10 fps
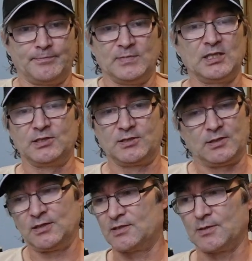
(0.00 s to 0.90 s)
because
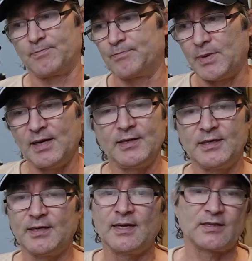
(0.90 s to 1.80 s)
it's a pain in
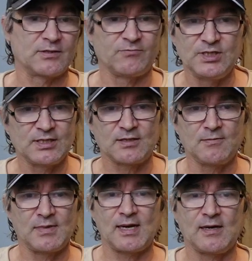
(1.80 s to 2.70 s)
the neck to reset them
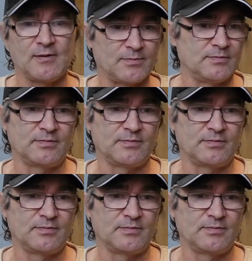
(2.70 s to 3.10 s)
back up.